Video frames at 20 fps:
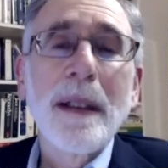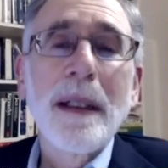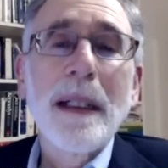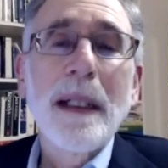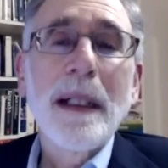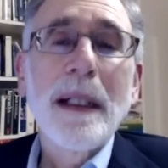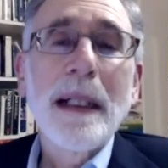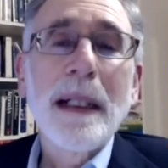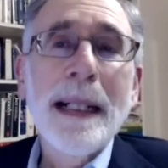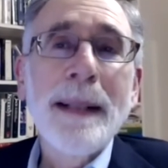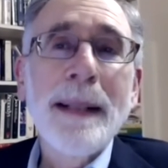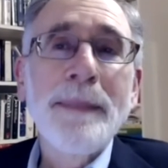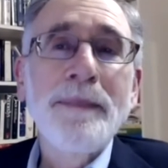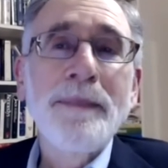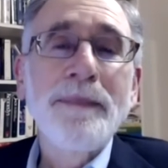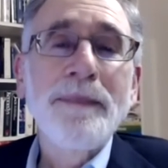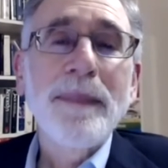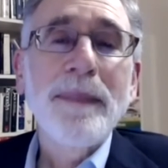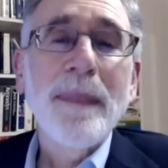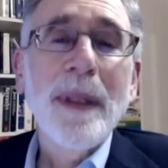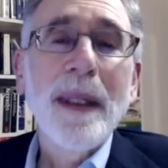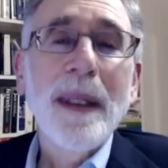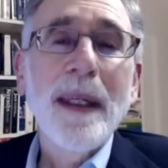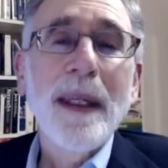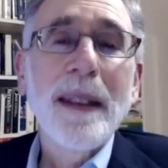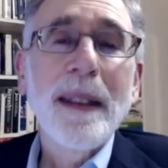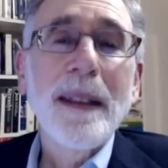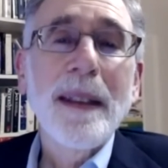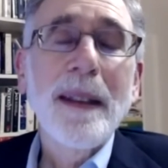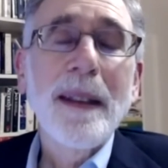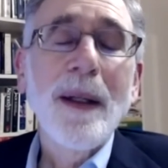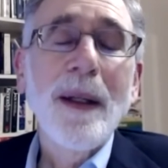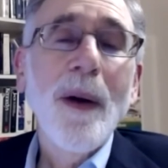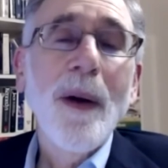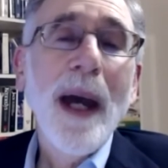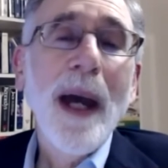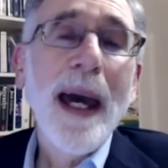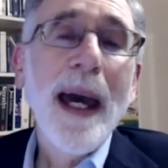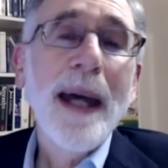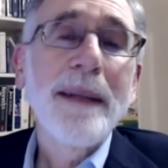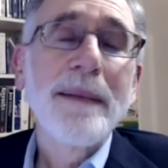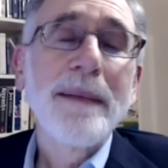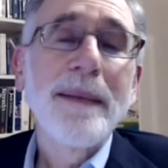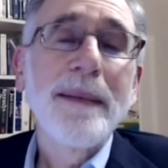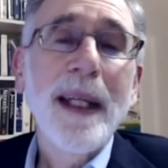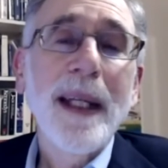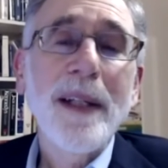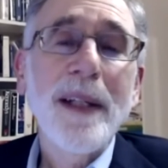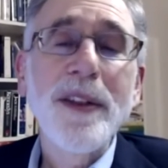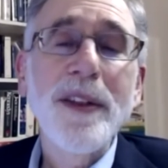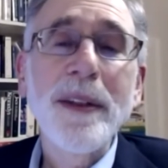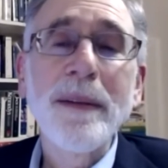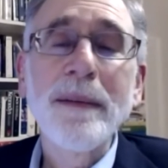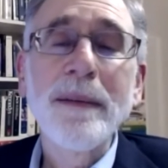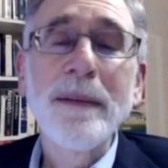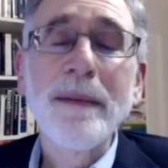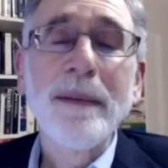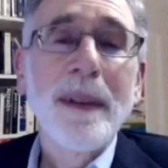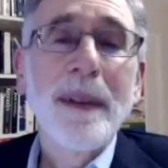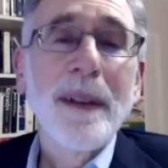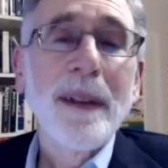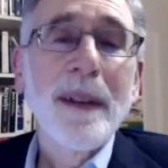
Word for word: Um, you know, had Nixon,